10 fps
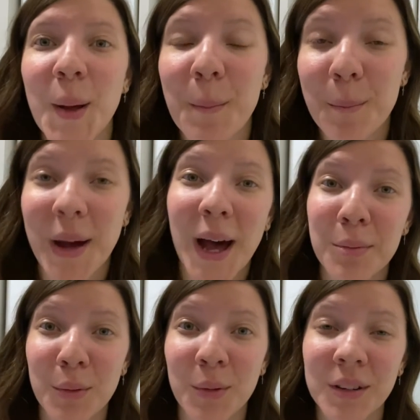
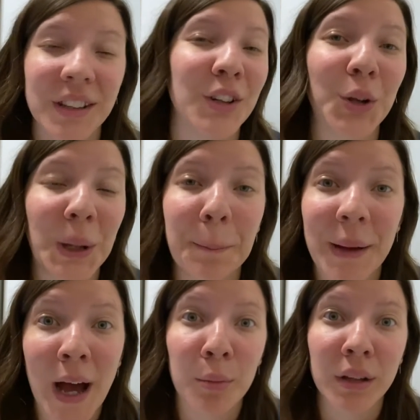Babel, you know, like
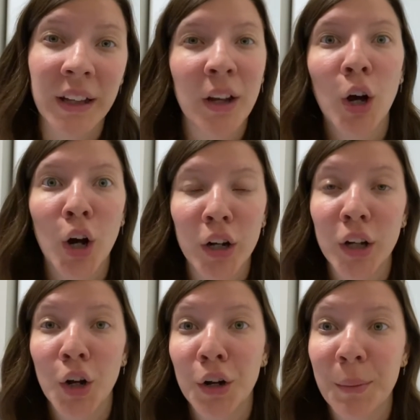babbling on
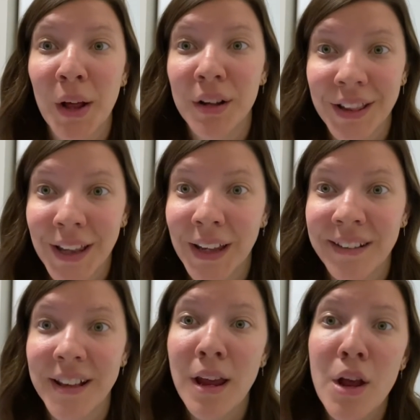and on about
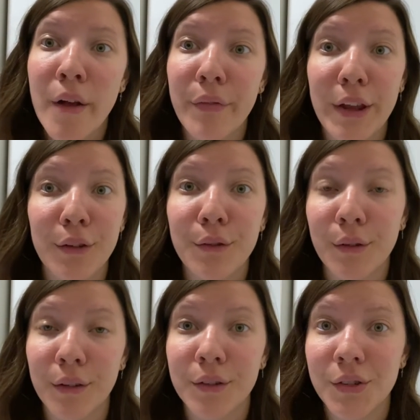things that you
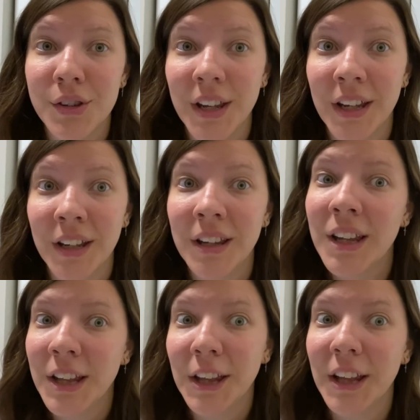don't understand.
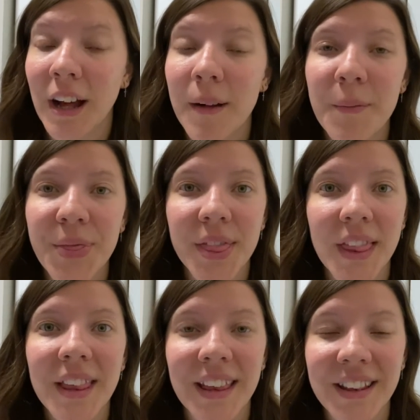Yeah,
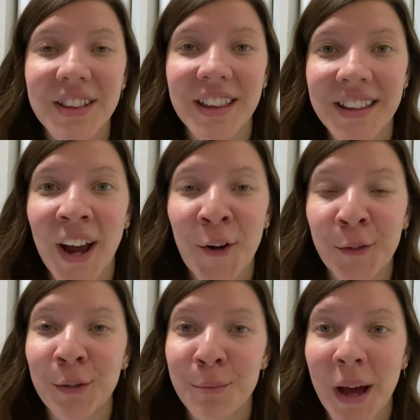it's the Tower
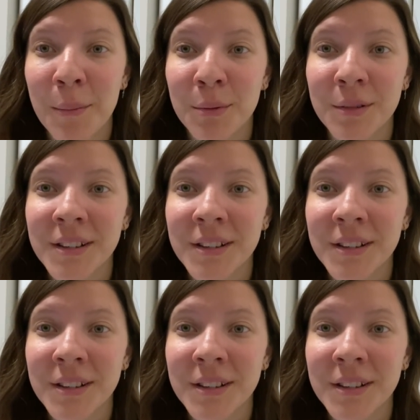of Babel.